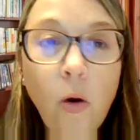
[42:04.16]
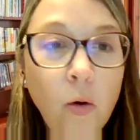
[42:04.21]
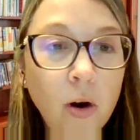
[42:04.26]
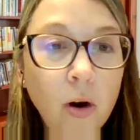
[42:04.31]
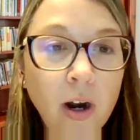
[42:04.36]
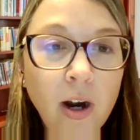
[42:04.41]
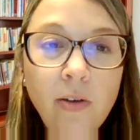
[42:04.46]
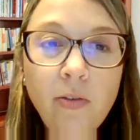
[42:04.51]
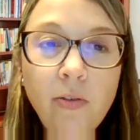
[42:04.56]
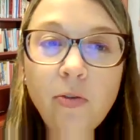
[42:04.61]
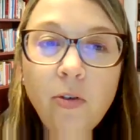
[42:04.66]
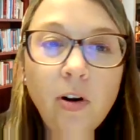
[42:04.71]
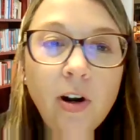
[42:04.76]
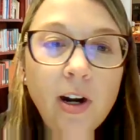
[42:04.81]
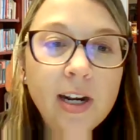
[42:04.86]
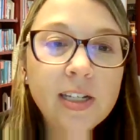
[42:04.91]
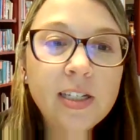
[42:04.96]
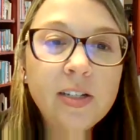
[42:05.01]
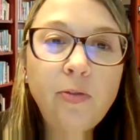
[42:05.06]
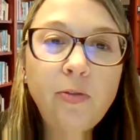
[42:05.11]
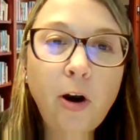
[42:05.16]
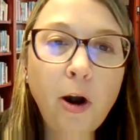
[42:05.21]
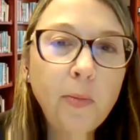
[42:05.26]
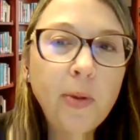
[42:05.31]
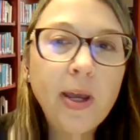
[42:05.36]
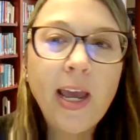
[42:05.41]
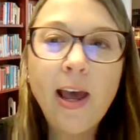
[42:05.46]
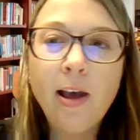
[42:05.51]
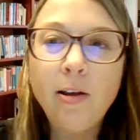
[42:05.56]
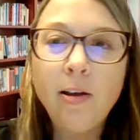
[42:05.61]
or for us
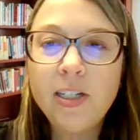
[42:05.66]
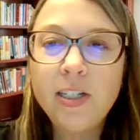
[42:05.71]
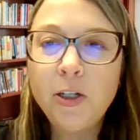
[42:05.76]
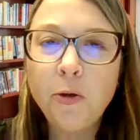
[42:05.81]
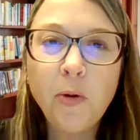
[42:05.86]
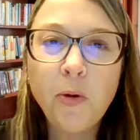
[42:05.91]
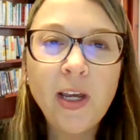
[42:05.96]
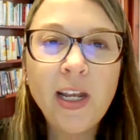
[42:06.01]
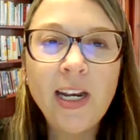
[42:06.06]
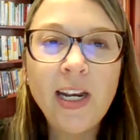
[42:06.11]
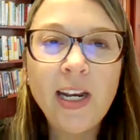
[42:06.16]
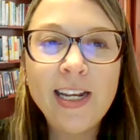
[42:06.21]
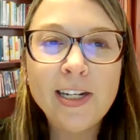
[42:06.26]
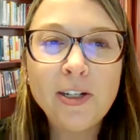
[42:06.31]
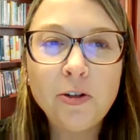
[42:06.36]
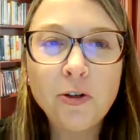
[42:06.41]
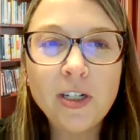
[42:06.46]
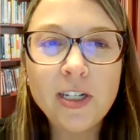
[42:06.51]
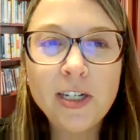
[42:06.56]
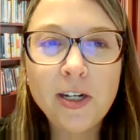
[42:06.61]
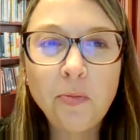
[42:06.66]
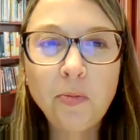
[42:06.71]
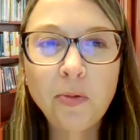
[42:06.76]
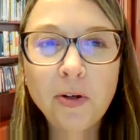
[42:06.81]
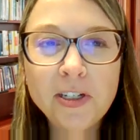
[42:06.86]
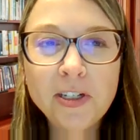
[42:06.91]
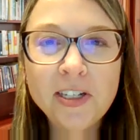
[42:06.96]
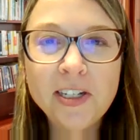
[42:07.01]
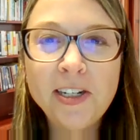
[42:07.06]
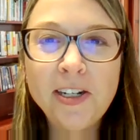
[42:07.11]
farming out to any interested
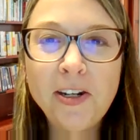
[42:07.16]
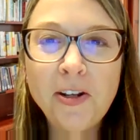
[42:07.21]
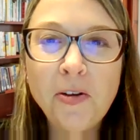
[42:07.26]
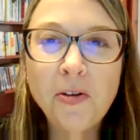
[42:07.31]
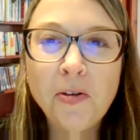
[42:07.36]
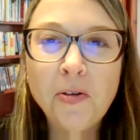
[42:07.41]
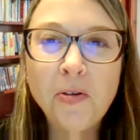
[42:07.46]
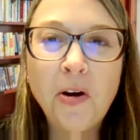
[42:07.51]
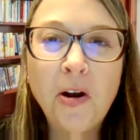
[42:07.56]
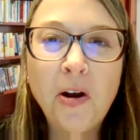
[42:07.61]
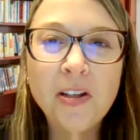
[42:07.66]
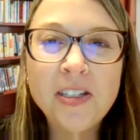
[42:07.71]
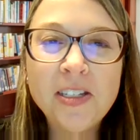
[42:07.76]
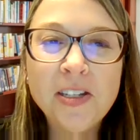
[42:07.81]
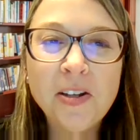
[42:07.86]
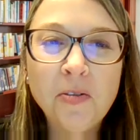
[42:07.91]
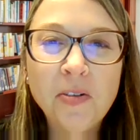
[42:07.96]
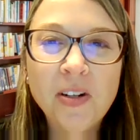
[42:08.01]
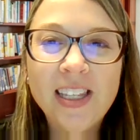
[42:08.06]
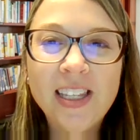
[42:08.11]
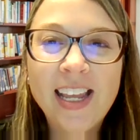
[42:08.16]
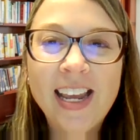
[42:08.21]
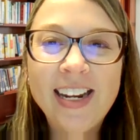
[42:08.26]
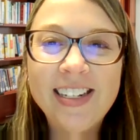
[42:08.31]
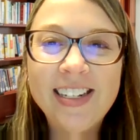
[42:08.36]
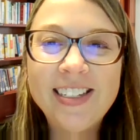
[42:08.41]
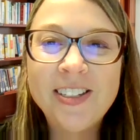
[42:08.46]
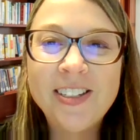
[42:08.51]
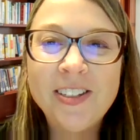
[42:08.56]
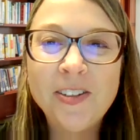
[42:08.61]
person who also would like
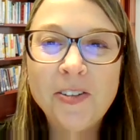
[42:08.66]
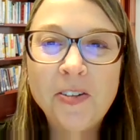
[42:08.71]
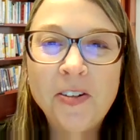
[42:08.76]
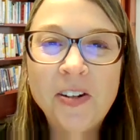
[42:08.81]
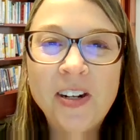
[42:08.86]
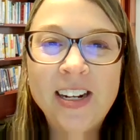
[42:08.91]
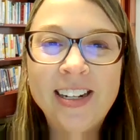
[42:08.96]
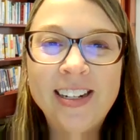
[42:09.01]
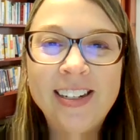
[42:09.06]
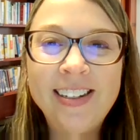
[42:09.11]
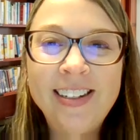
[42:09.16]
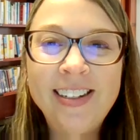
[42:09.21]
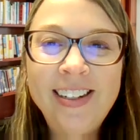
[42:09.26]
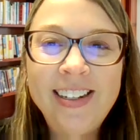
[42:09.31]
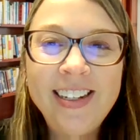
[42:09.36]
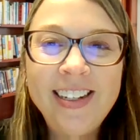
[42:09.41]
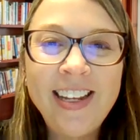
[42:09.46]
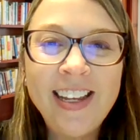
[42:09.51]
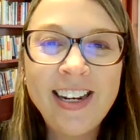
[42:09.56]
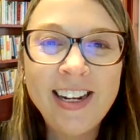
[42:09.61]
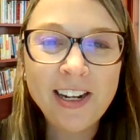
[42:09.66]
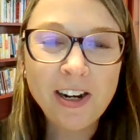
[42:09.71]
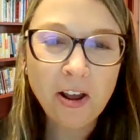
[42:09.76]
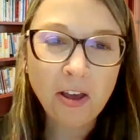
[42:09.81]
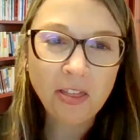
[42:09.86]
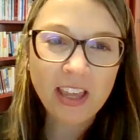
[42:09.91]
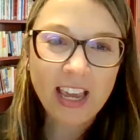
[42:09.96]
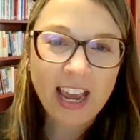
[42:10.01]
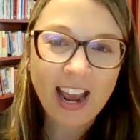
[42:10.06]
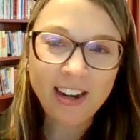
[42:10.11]
to get in
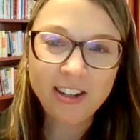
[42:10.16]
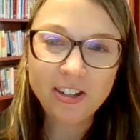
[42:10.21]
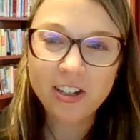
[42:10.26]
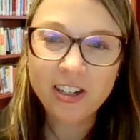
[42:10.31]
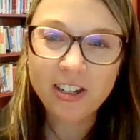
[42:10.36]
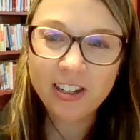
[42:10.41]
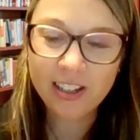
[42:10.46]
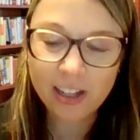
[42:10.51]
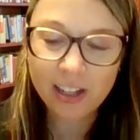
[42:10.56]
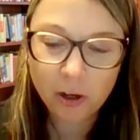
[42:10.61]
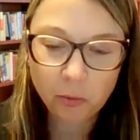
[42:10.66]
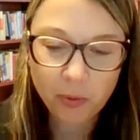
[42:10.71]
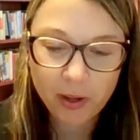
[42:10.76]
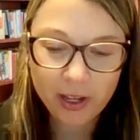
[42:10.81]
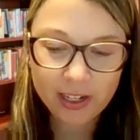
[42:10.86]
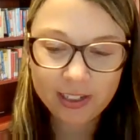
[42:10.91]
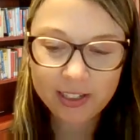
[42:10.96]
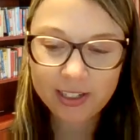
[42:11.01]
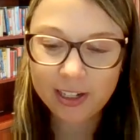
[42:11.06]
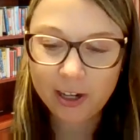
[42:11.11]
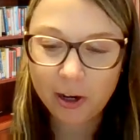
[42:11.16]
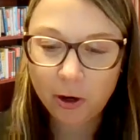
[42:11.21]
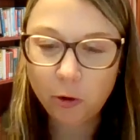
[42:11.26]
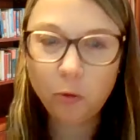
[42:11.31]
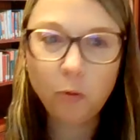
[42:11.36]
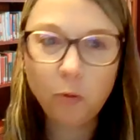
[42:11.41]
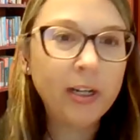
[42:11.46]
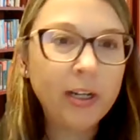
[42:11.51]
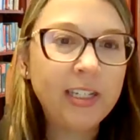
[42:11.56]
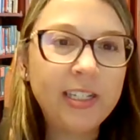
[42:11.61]
on the action a little bit. So
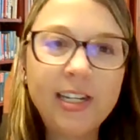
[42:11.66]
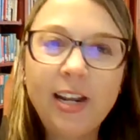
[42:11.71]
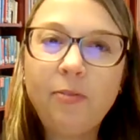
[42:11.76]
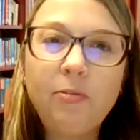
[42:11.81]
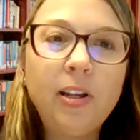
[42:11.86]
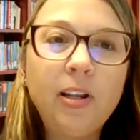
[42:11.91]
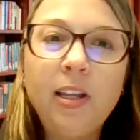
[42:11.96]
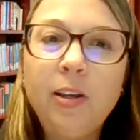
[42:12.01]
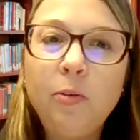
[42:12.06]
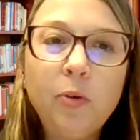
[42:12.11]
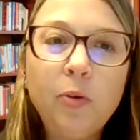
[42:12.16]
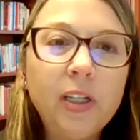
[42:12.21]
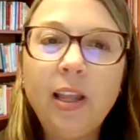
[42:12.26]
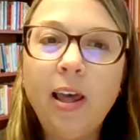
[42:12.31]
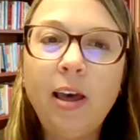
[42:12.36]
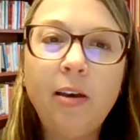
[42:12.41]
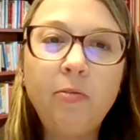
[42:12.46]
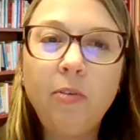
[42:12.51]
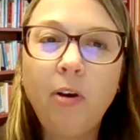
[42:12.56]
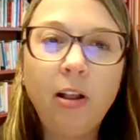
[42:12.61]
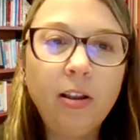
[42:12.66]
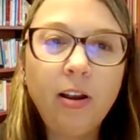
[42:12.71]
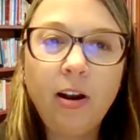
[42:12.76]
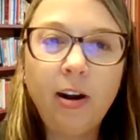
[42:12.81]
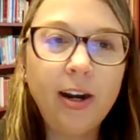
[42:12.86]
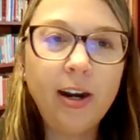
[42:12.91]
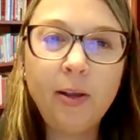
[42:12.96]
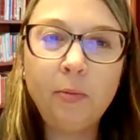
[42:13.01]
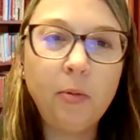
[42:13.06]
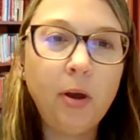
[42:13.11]
we definitely would love all
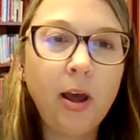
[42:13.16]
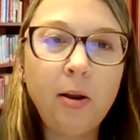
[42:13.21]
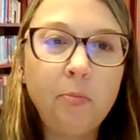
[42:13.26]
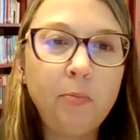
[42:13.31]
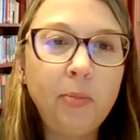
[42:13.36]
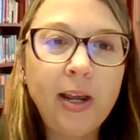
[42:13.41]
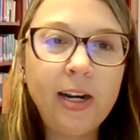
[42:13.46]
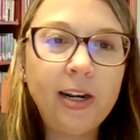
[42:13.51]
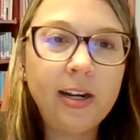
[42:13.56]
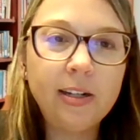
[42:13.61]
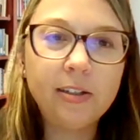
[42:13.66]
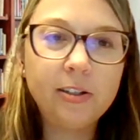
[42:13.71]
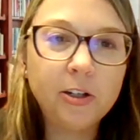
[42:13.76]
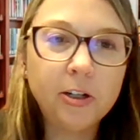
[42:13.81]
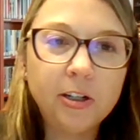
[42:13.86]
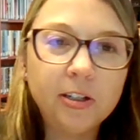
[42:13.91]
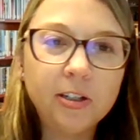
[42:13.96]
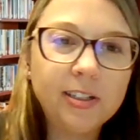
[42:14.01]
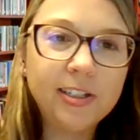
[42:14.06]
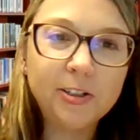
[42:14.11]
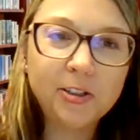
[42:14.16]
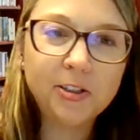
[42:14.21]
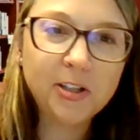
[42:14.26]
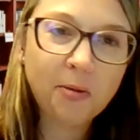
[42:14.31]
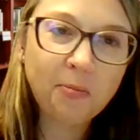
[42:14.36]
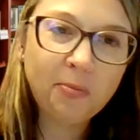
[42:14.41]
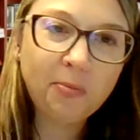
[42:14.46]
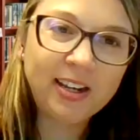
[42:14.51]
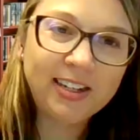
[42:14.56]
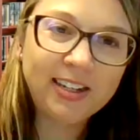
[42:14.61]
our unpaid interns or
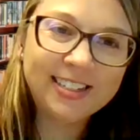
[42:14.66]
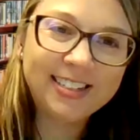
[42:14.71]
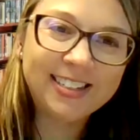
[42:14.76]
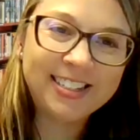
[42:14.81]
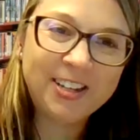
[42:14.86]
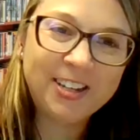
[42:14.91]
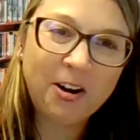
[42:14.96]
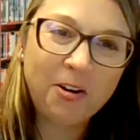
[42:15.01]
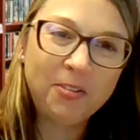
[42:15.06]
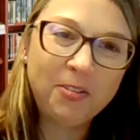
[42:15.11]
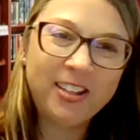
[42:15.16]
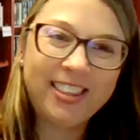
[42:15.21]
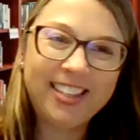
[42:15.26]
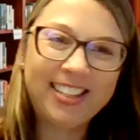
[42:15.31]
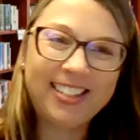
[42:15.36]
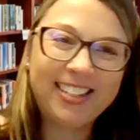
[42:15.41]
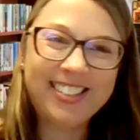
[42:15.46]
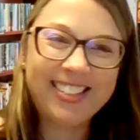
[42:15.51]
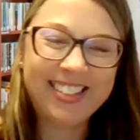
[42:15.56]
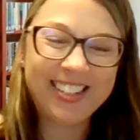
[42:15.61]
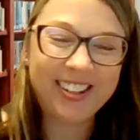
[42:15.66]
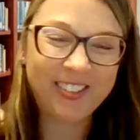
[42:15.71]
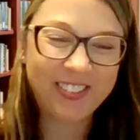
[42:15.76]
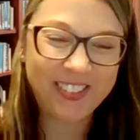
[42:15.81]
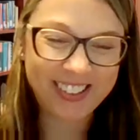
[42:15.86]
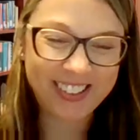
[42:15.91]
something to start with this.